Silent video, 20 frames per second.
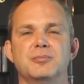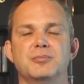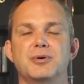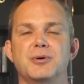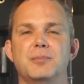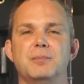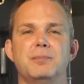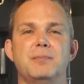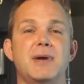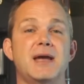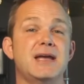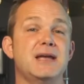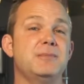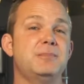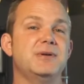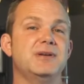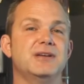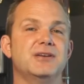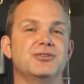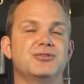but
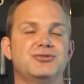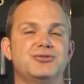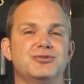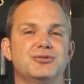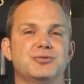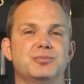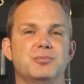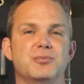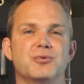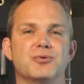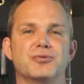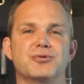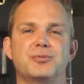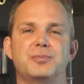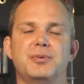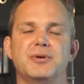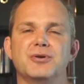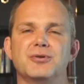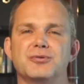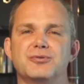maybe it's just more
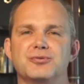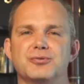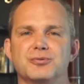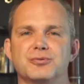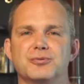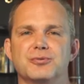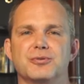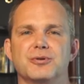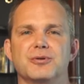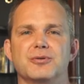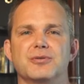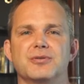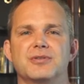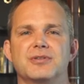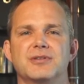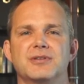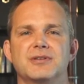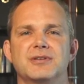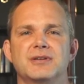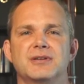spiritual
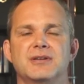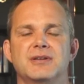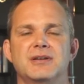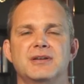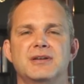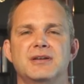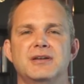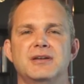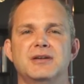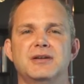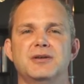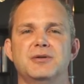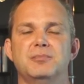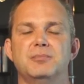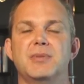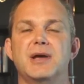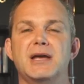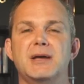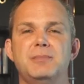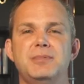growth.
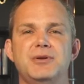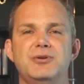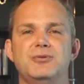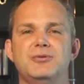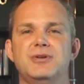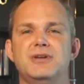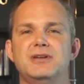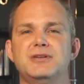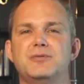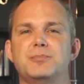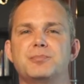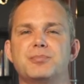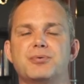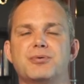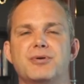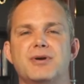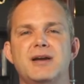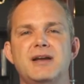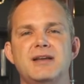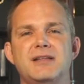Maybe you need to
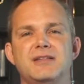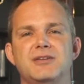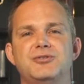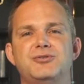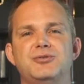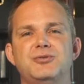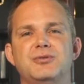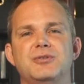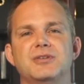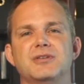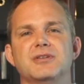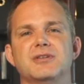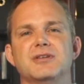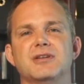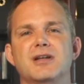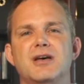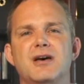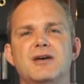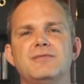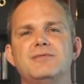pray that you can
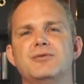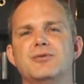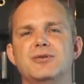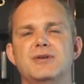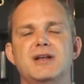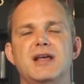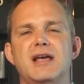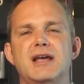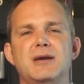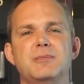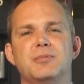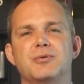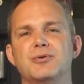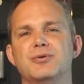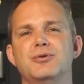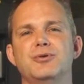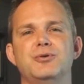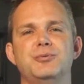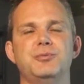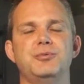love your
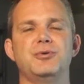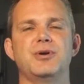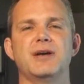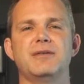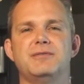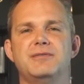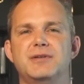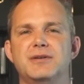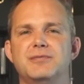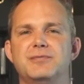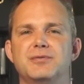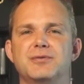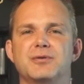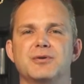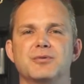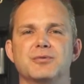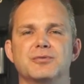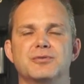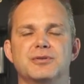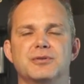neighbor whom you have
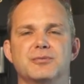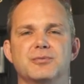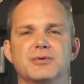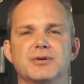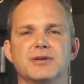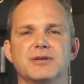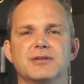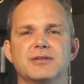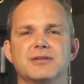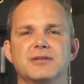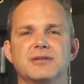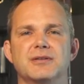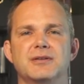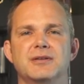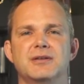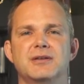difficulty with.